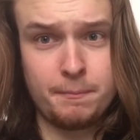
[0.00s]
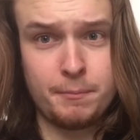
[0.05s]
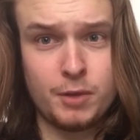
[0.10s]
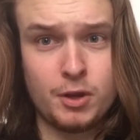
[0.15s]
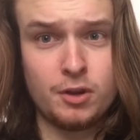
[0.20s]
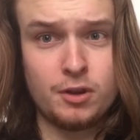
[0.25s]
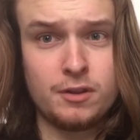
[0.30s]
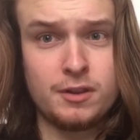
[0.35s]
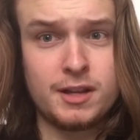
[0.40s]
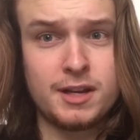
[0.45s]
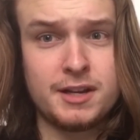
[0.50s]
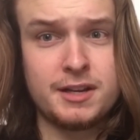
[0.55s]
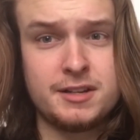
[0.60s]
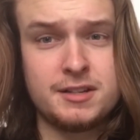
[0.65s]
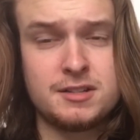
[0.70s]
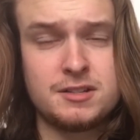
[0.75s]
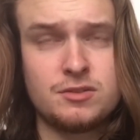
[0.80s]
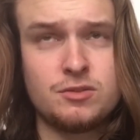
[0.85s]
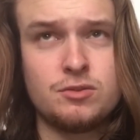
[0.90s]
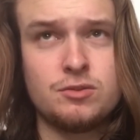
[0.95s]
but that
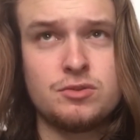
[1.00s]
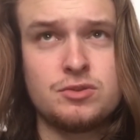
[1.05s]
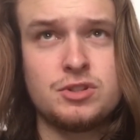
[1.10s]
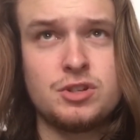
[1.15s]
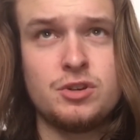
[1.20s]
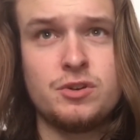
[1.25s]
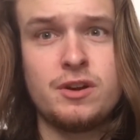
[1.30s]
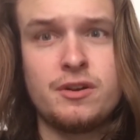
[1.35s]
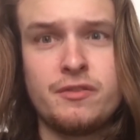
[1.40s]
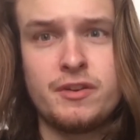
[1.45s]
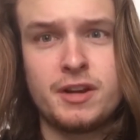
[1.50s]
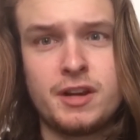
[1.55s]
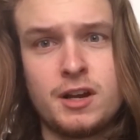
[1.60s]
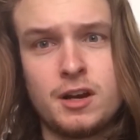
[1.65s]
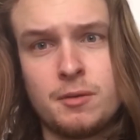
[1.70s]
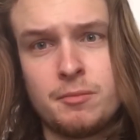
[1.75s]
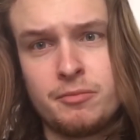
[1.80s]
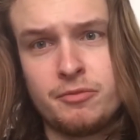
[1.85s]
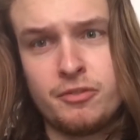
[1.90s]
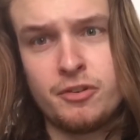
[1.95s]
is also FA
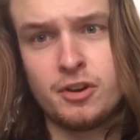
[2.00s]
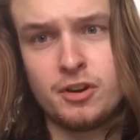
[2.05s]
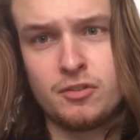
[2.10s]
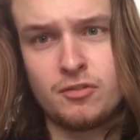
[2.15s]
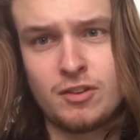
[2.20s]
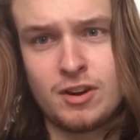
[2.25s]
Cup 3rd